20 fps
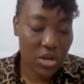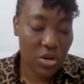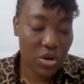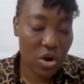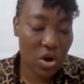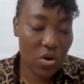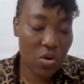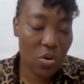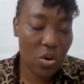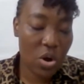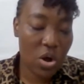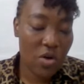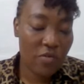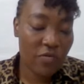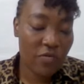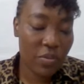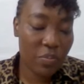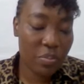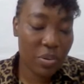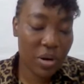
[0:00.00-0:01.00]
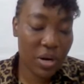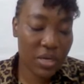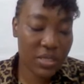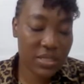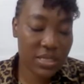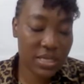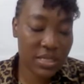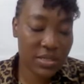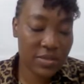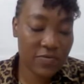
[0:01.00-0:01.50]
Now, for
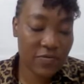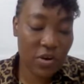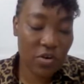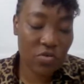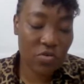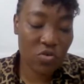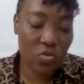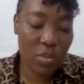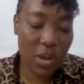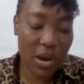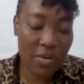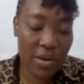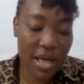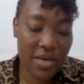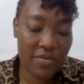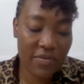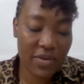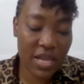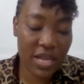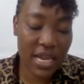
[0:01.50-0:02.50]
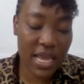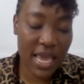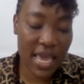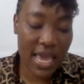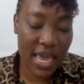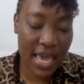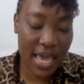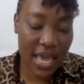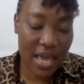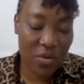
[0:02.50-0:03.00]
persons for group arrival,
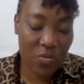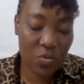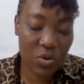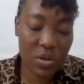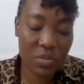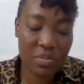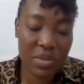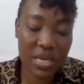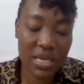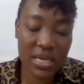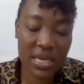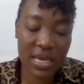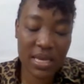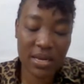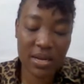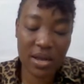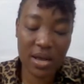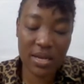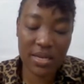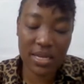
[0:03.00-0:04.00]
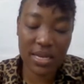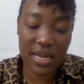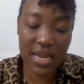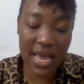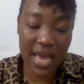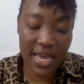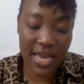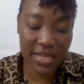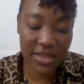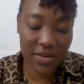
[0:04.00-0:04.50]
A will begin on the
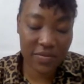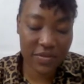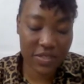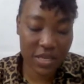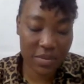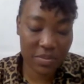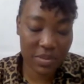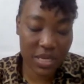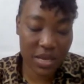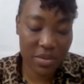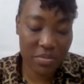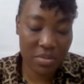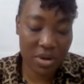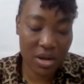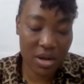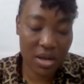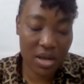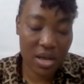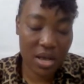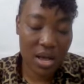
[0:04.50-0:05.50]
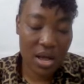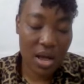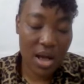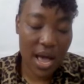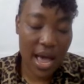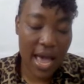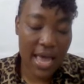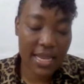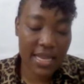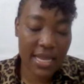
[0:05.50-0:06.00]
9th of September,
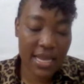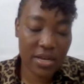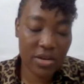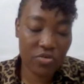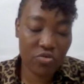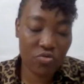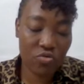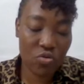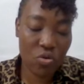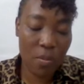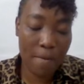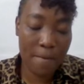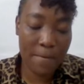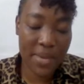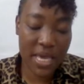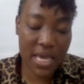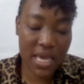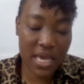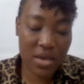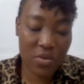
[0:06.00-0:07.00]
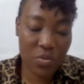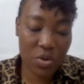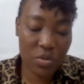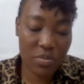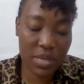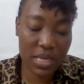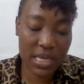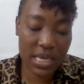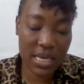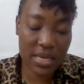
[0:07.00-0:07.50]
and then the group B
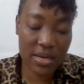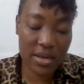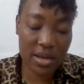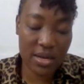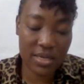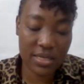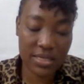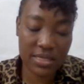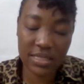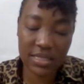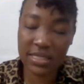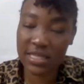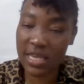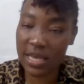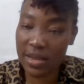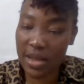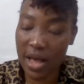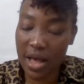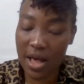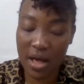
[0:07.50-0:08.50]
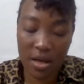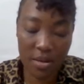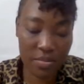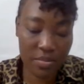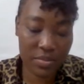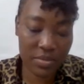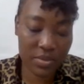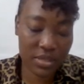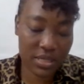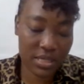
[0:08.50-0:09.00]
will begin on
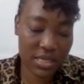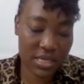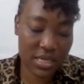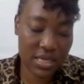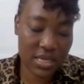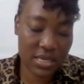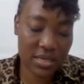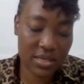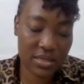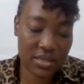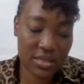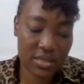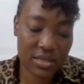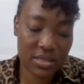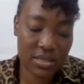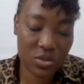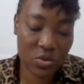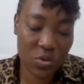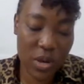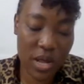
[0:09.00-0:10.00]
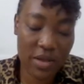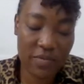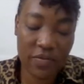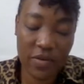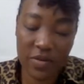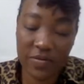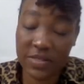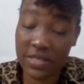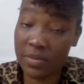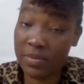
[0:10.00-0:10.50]
the
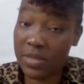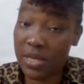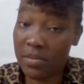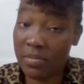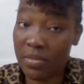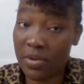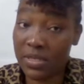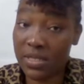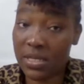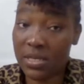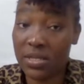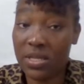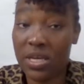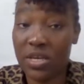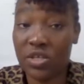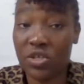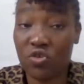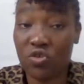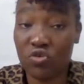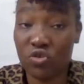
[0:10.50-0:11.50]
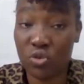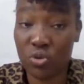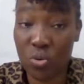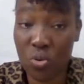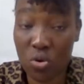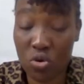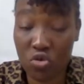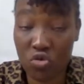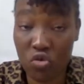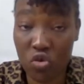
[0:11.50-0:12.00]
12th of September. So there's
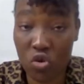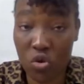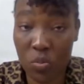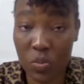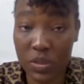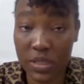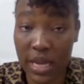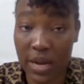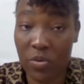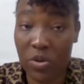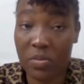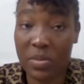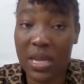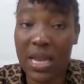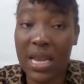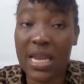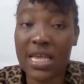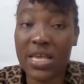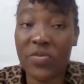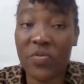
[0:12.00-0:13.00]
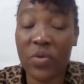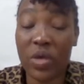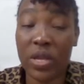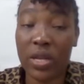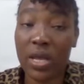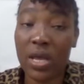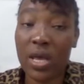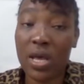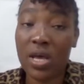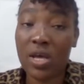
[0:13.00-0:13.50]
2 groups that will be
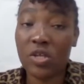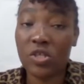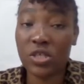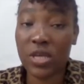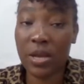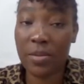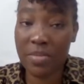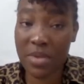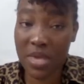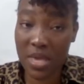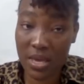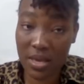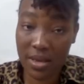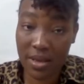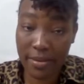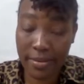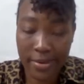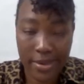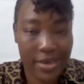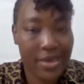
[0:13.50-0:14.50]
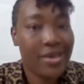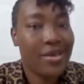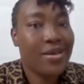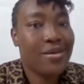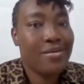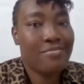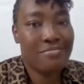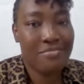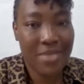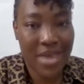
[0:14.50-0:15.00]
leaving Jamaica.
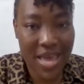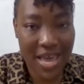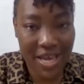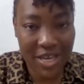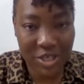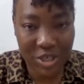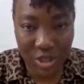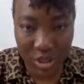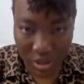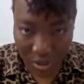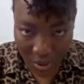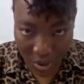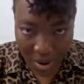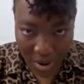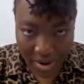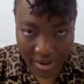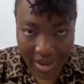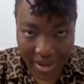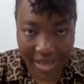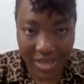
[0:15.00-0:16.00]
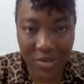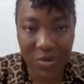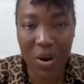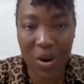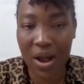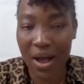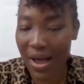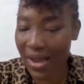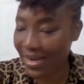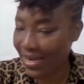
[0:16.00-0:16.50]
Make sure that you
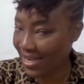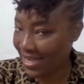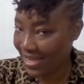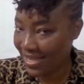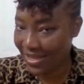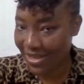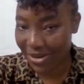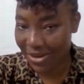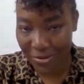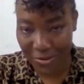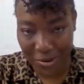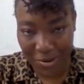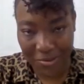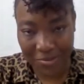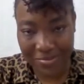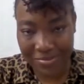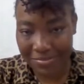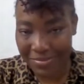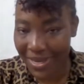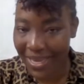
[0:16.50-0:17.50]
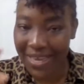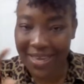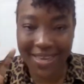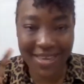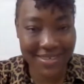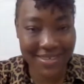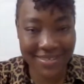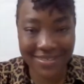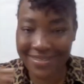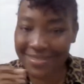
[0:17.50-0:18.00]
are on either group,
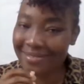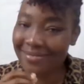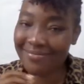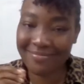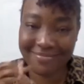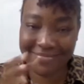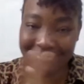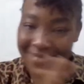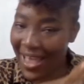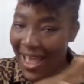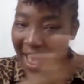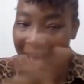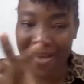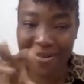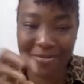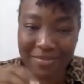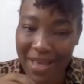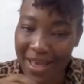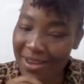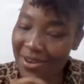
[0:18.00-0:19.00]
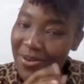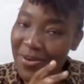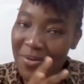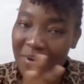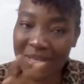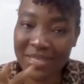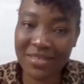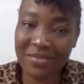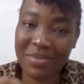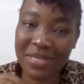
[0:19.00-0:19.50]
because I
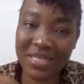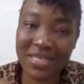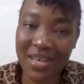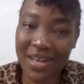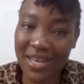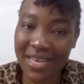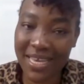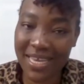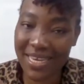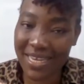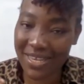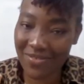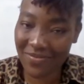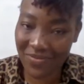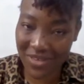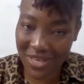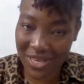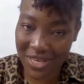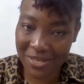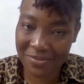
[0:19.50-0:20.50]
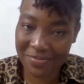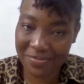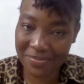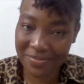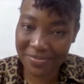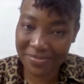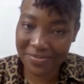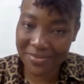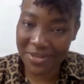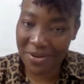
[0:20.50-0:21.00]
don't want to be talking in vain.
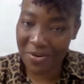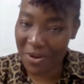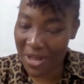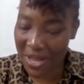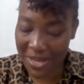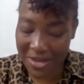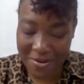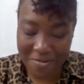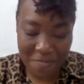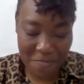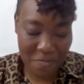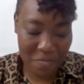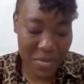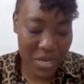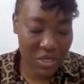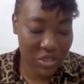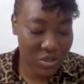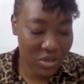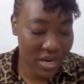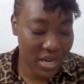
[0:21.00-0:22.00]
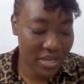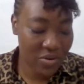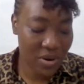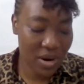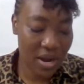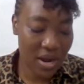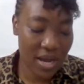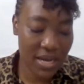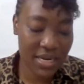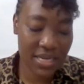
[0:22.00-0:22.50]
All right? Make sure that you
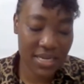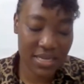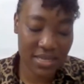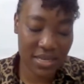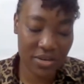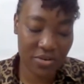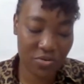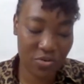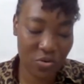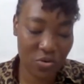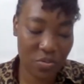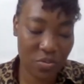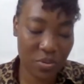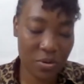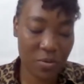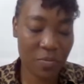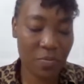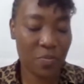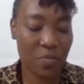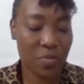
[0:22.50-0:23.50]
are on either group.